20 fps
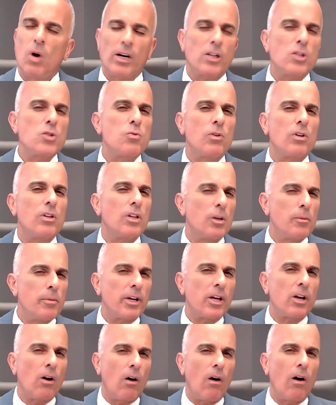Markets were a little
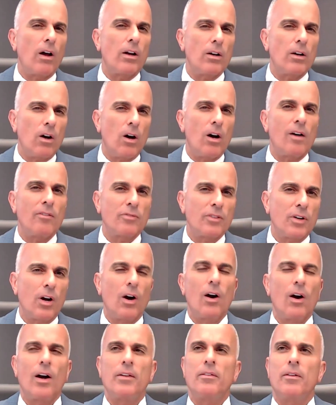bit caught off
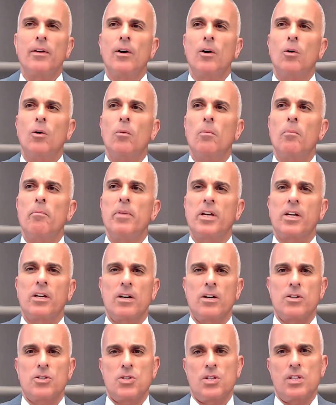guard, though,
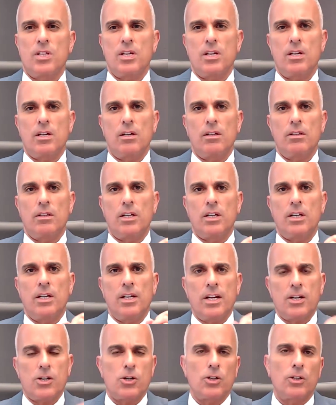because the
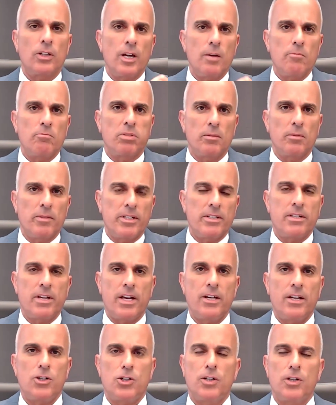initial
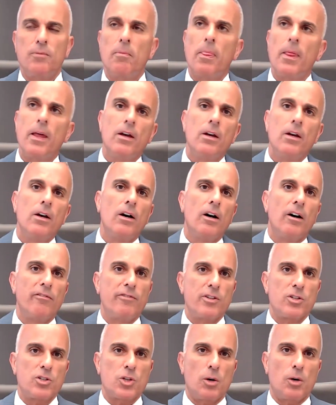implementation of
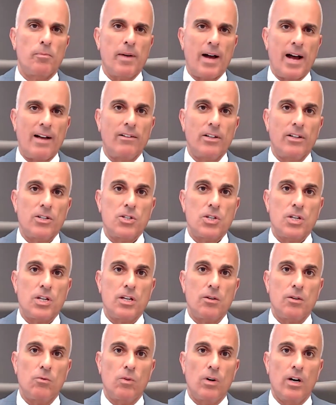fiscal
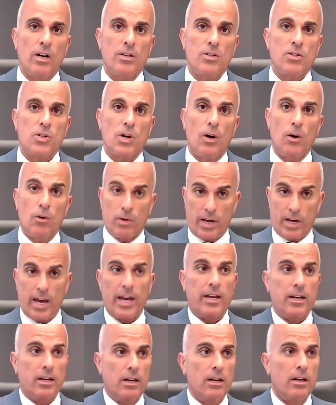policy was,
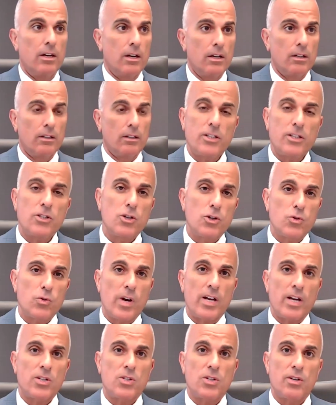okay, let's
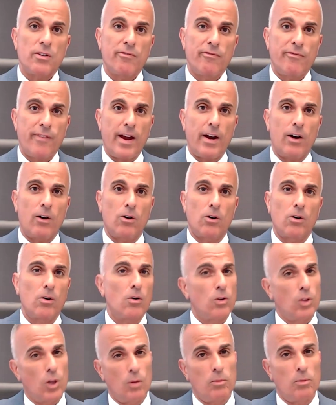address fair
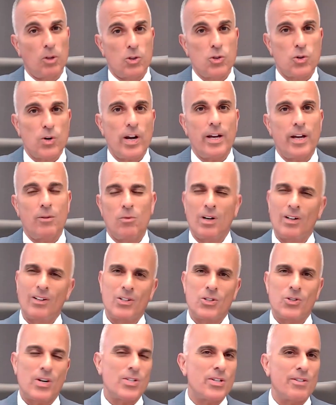global trade. While
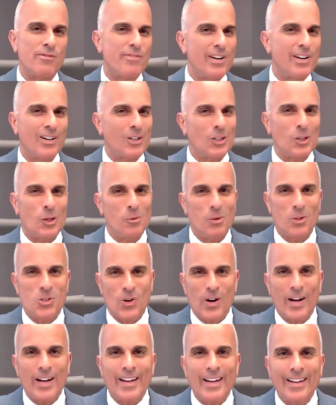addressing fair global
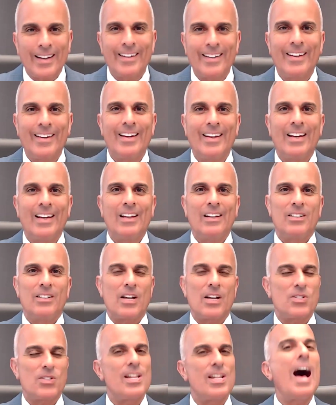trade
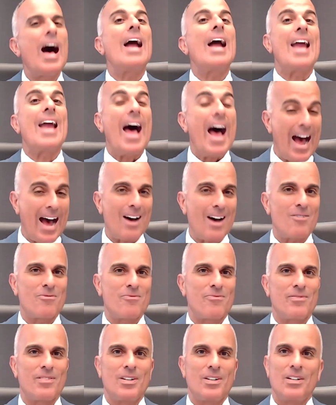does not
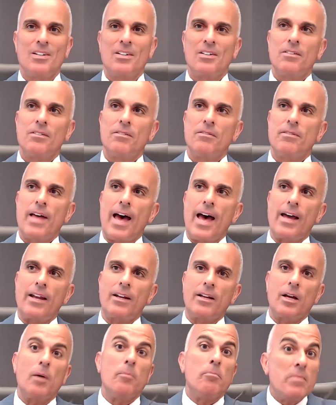have
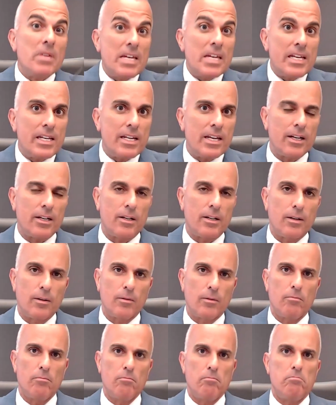that immediate
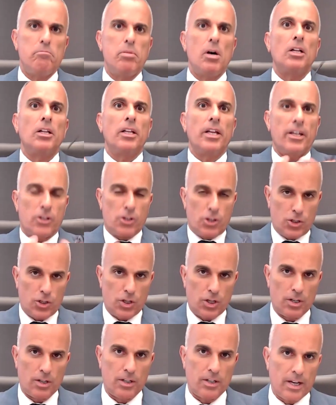
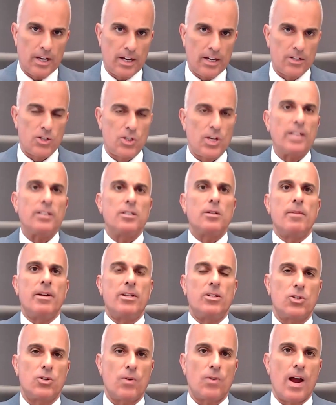bullish
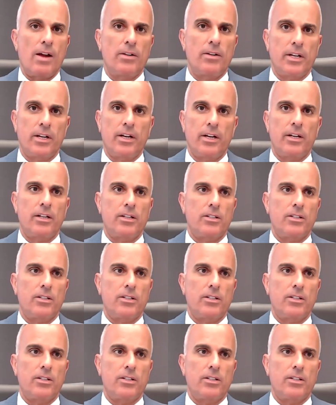sentiment surrounding it.